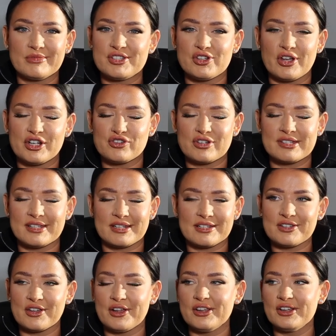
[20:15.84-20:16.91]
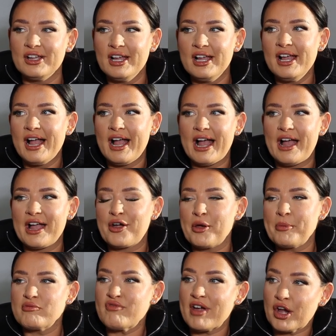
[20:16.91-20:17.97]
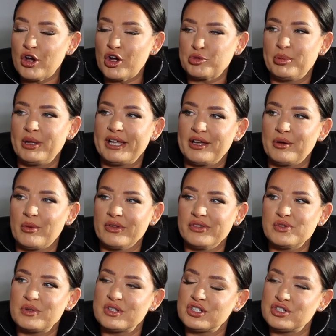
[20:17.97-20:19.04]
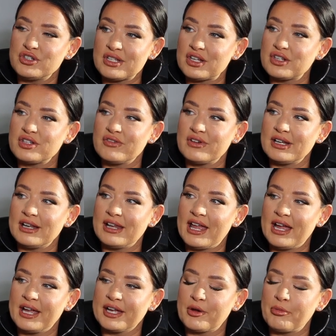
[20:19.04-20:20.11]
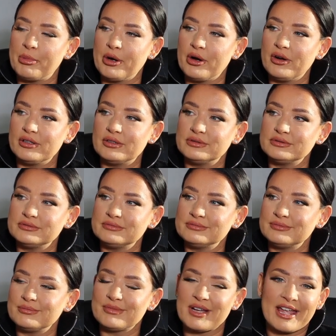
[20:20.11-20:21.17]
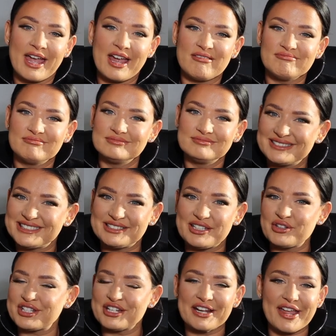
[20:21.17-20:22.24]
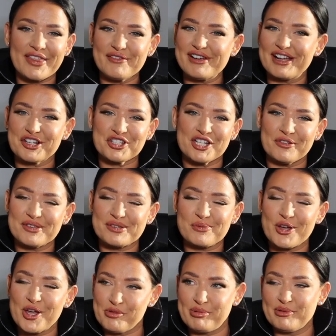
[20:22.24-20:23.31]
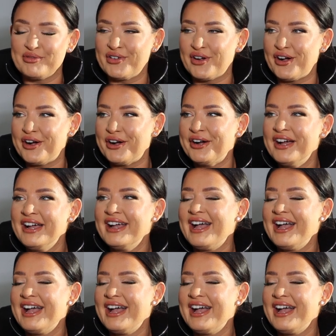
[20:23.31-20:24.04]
not interested at all. I got him a record player once, which he does actually really like, but again, didn't get the reaction I was hoping for.